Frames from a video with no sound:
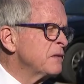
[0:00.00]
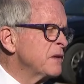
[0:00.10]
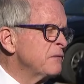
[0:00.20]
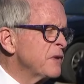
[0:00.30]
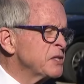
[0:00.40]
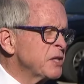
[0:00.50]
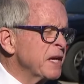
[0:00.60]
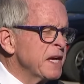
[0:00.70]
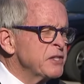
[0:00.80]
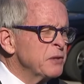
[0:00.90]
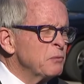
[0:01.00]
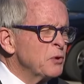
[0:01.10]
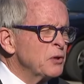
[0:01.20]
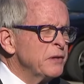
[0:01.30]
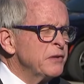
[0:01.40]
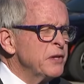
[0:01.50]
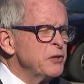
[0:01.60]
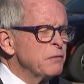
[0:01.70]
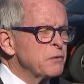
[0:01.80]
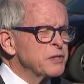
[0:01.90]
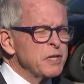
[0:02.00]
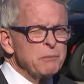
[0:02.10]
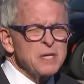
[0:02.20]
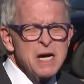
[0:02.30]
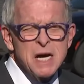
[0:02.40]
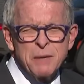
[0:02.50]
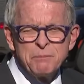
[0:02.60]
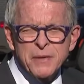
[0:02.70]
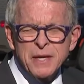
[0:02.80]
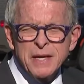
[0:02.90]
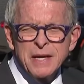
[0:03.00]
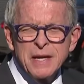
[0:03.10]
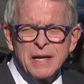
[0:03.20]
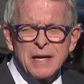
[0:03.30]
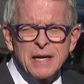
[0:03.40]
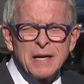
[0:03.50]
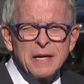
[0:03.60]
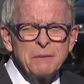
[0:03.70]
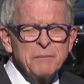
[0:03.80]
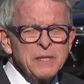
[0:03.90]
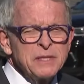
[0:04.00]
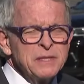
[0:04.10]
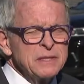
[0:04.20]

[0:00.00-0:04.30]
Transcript: The investigation will continue for some time. Um, as,